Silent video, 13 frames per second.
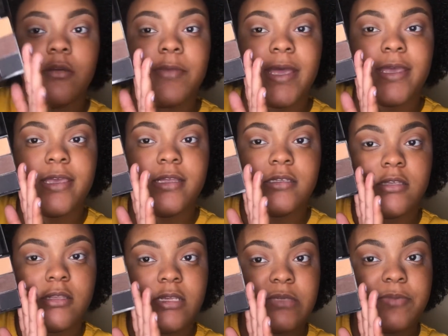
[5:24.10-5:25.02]
back into
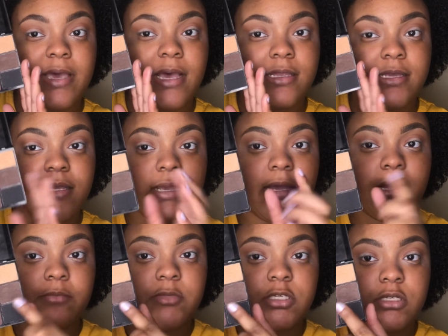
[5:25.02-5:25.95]
this palette,
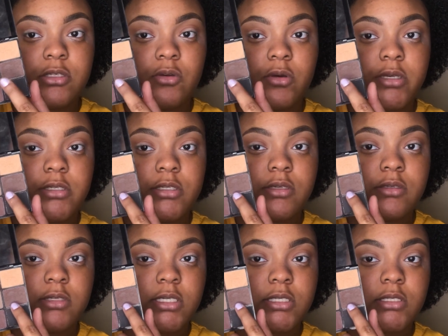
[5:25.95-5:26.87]
I'm just going to
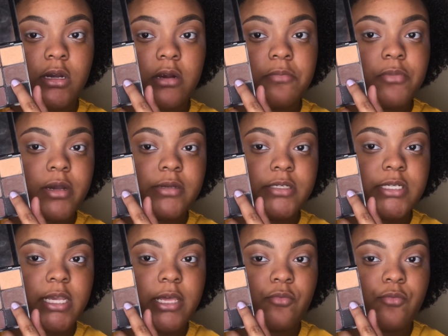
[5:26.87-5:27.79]
use this dark brown
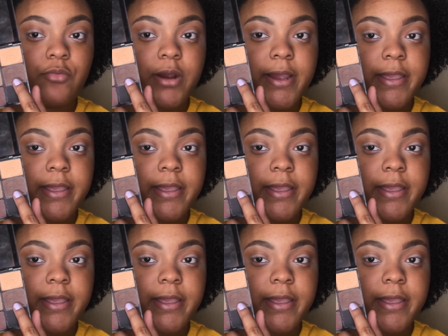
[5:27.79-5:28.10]
shade right